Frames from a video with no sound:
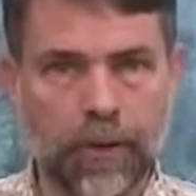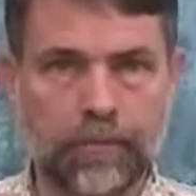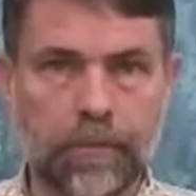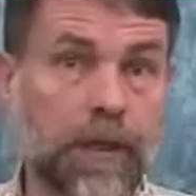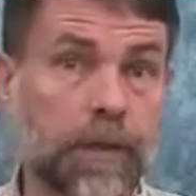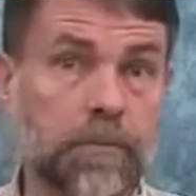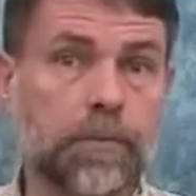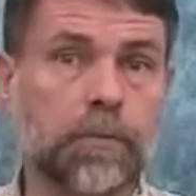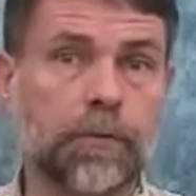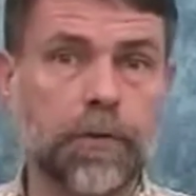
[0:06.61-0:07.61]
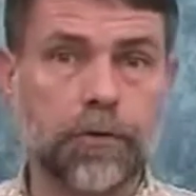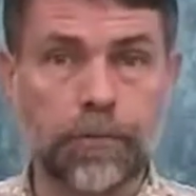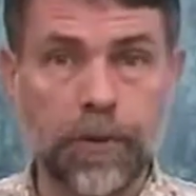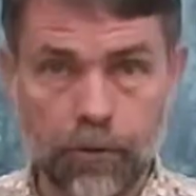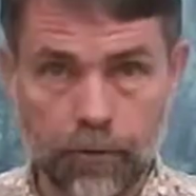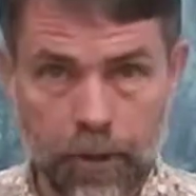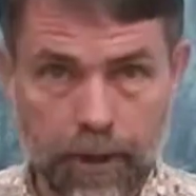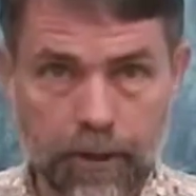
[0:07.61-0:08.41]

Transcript: My name is Professor Peter Reiher.